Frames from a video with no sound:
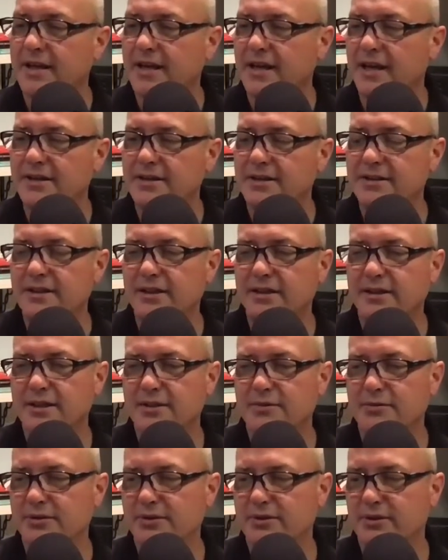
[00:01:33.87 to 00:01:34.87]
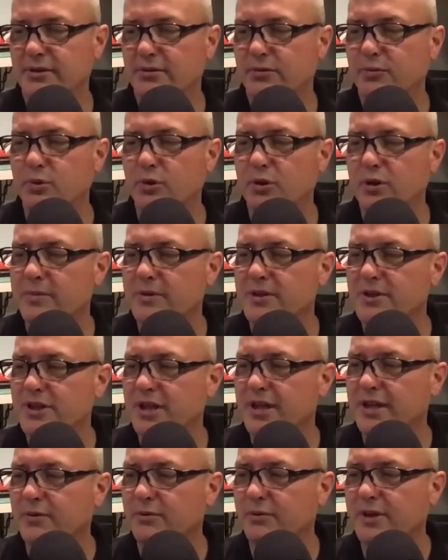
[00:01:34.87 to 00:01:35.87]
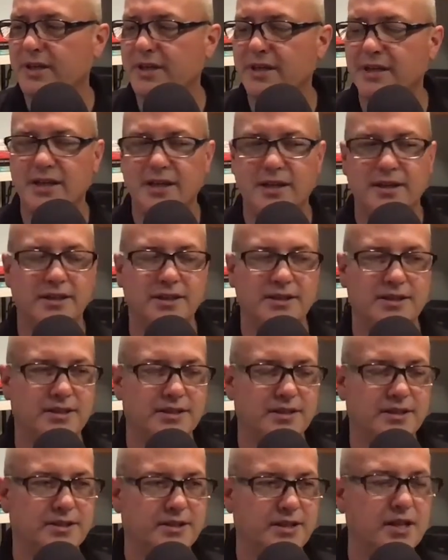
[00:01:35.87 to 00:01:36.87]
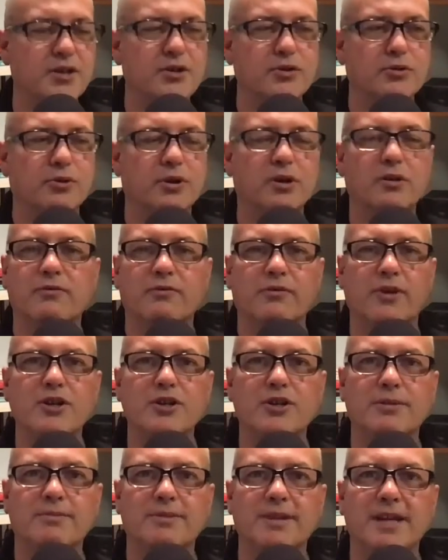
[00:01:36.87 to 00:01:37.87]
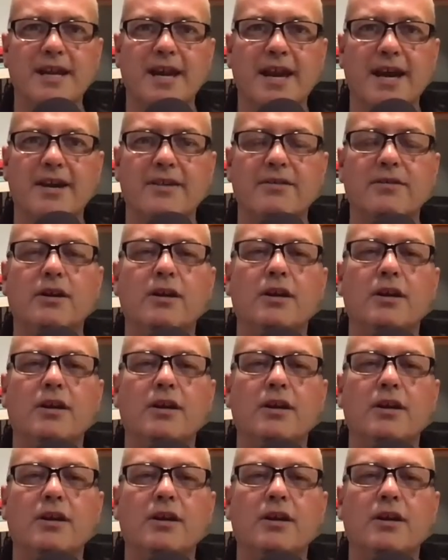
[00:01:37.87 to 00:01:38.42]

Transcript: I just thought this was so warm and genuine, this enduring friendship they had,